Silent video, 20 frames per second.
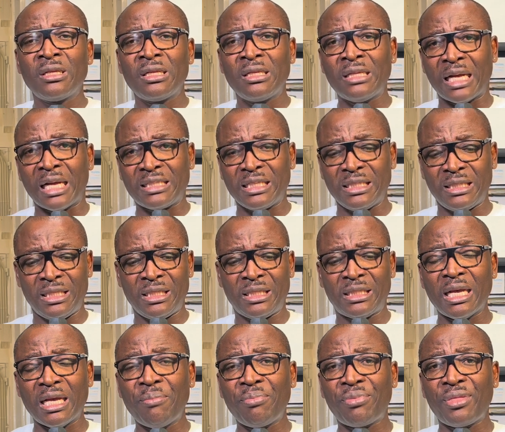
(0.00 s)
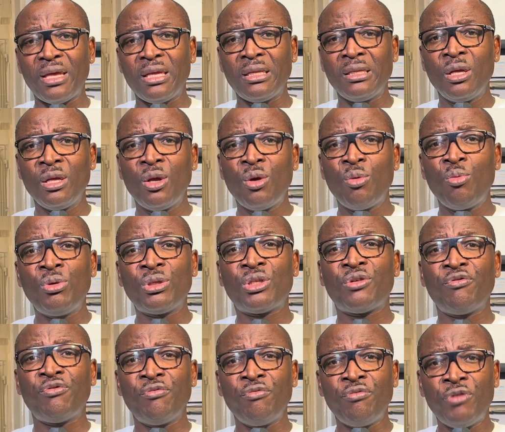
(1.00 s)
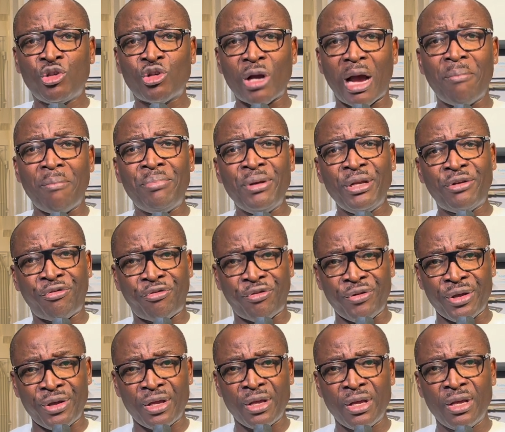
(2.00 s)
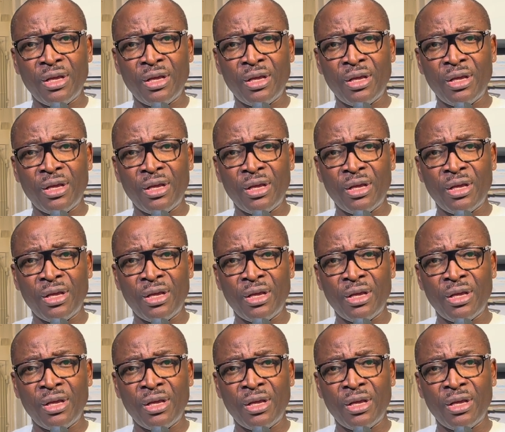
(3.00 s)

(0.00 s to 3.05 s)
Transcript: that is the same thing with virtual bid fee.